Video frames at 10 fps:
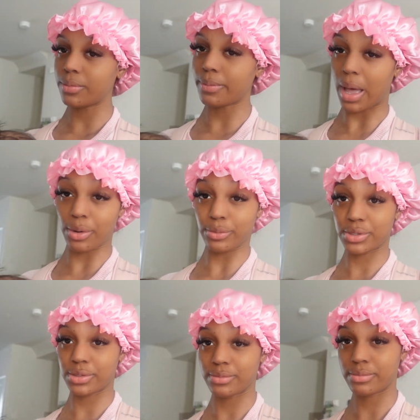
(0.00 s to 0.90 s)

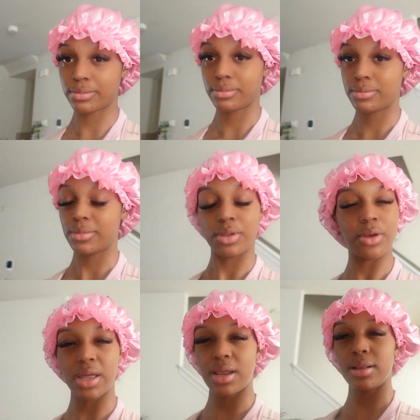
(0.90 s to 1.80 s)
bottles. You
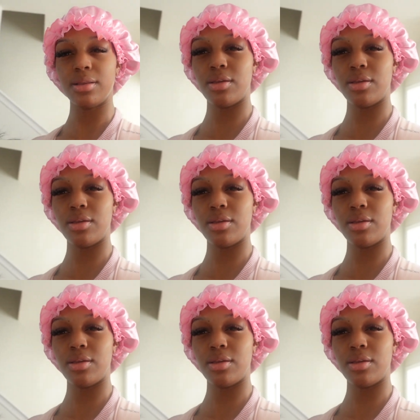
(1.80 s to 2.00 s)
get it?